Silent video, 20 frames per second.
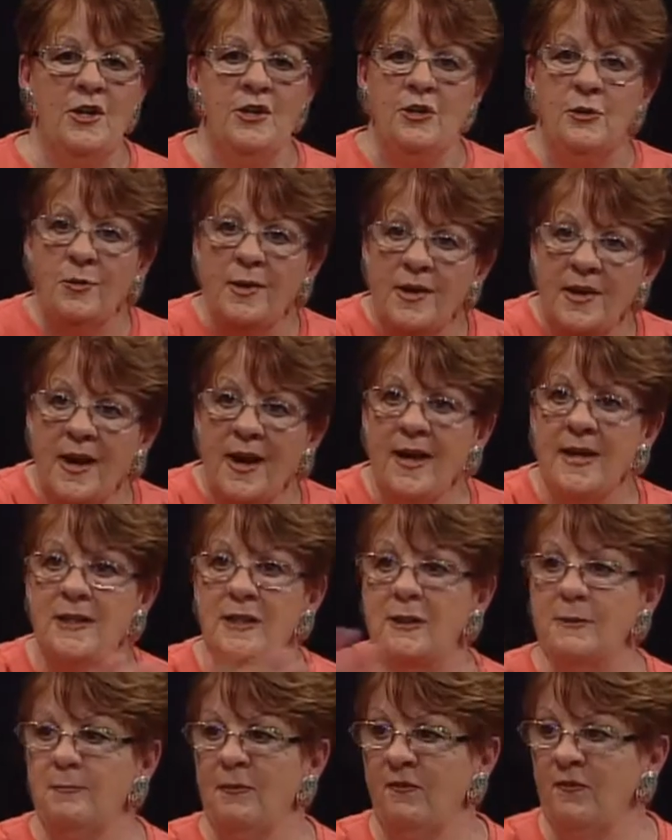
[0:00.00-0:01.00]
do a
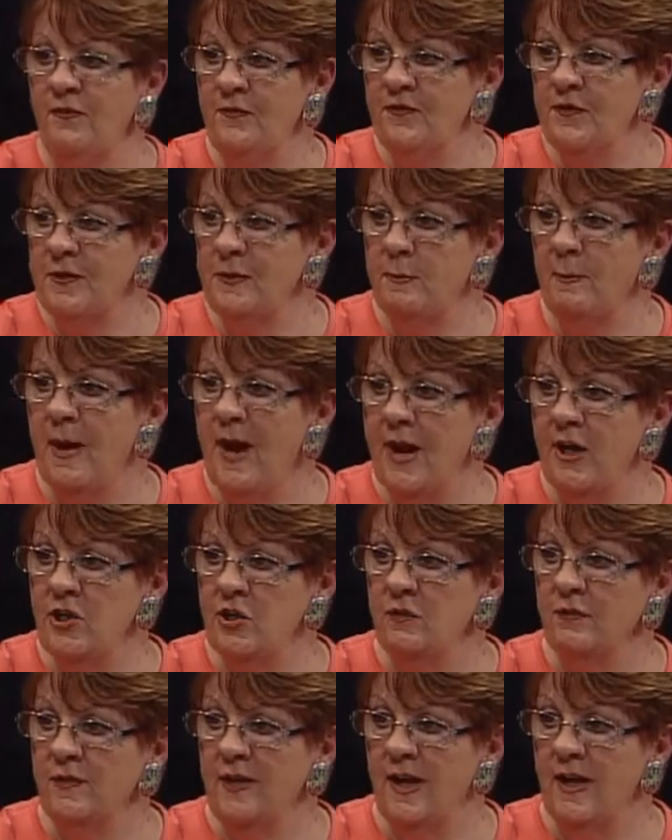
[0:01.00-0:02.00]
nice splash
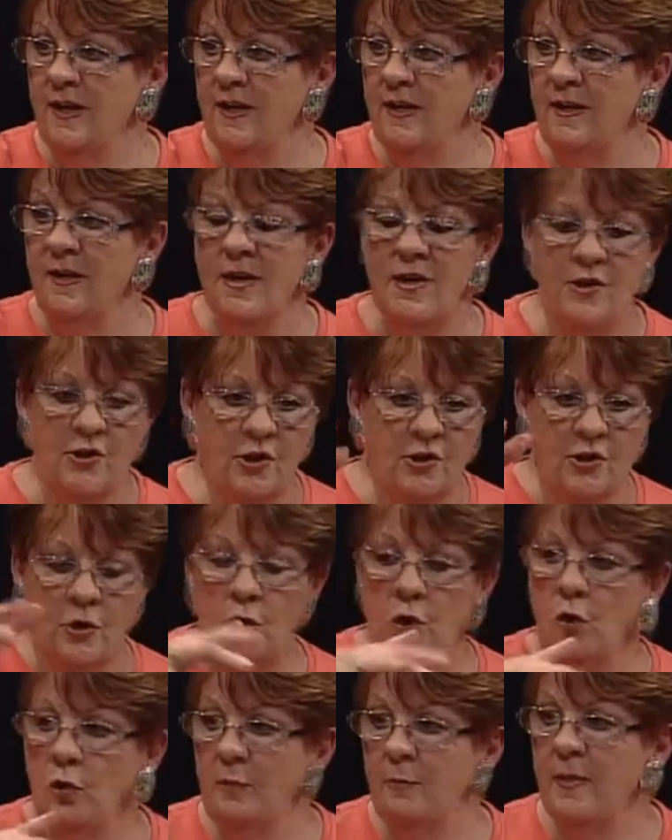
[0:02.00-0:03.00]
of color, not a
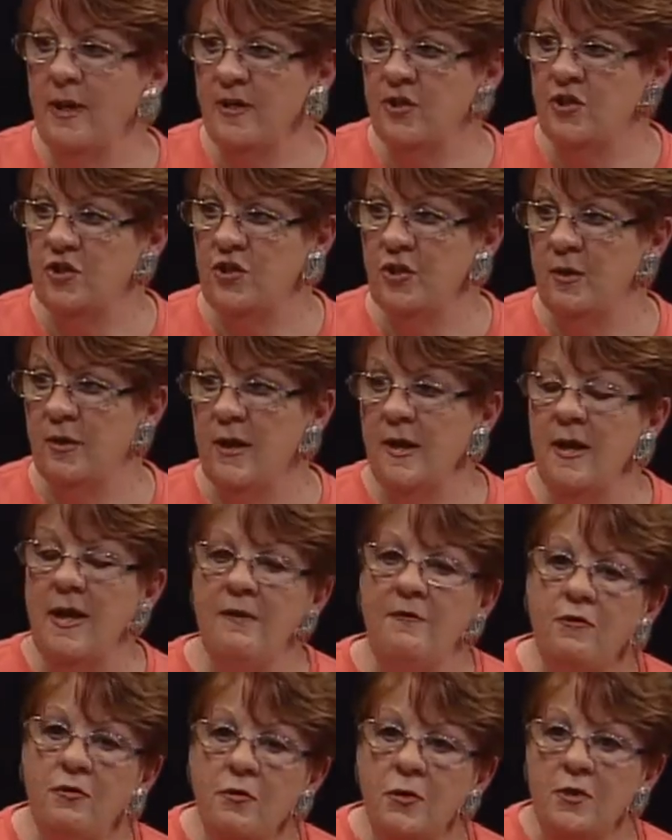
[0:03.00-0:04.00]
whole mixture. Mm -hmm.
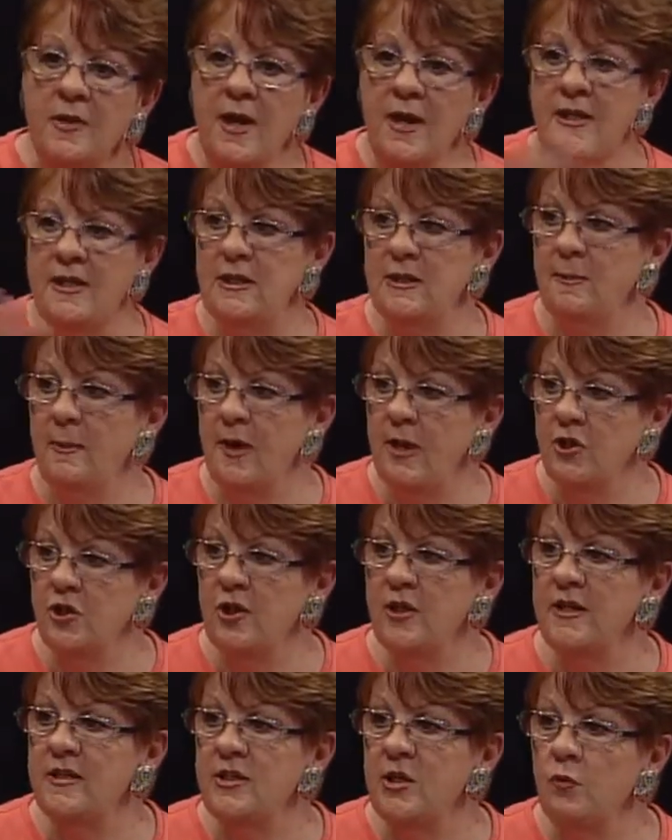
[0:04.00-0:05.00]
If you mm-hmm. do a nice splash,
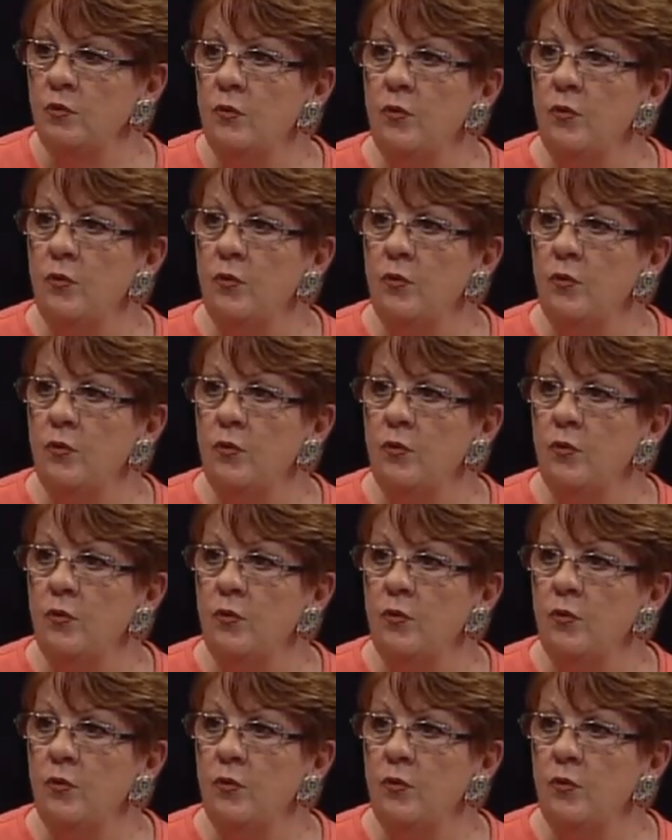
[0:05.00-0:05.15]
it's a